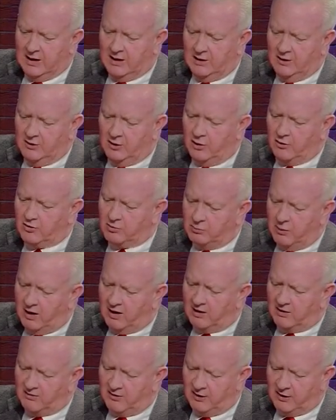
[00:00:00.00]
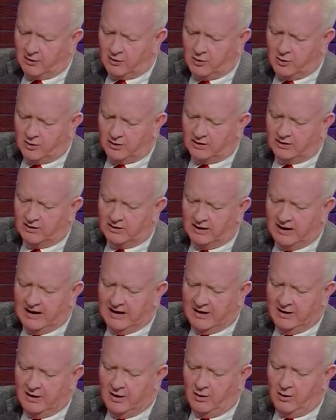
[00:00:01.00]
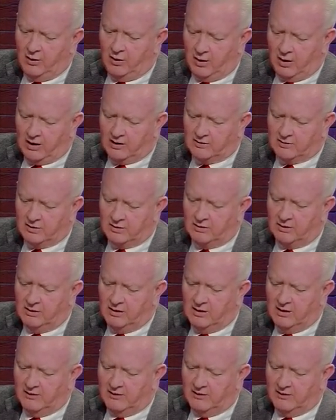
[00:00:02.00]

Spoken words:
no smaller than a quarter and no larger